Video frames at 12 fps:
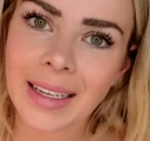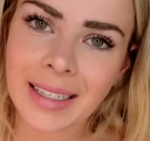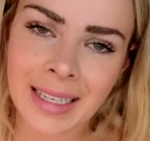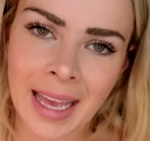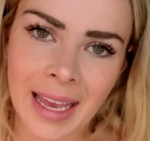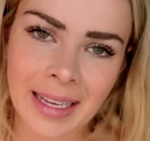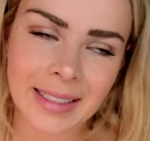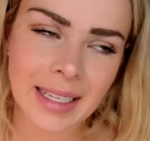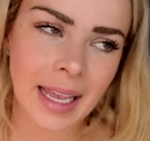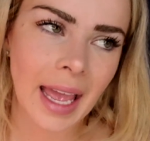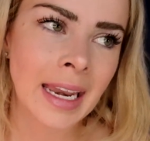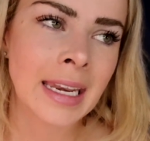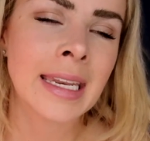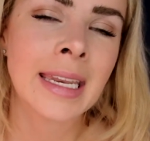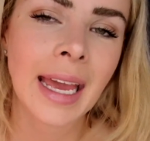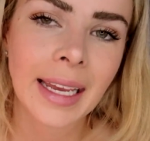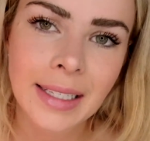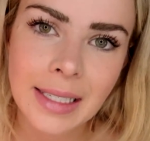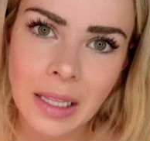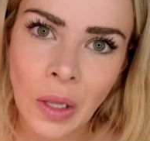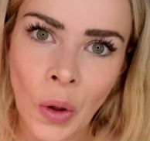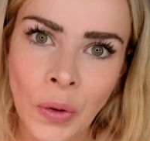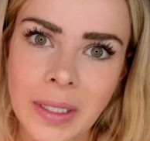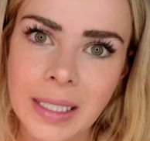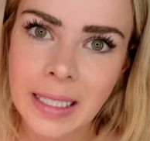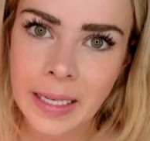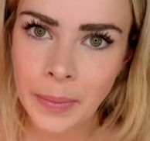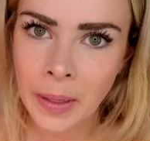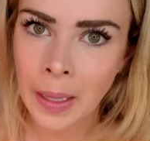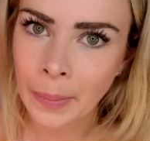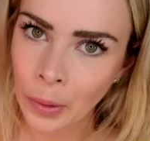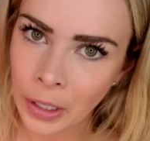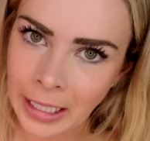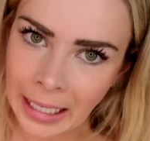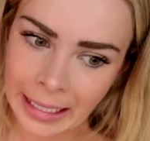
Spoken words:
Yes, I get a nice long sleep in the morning.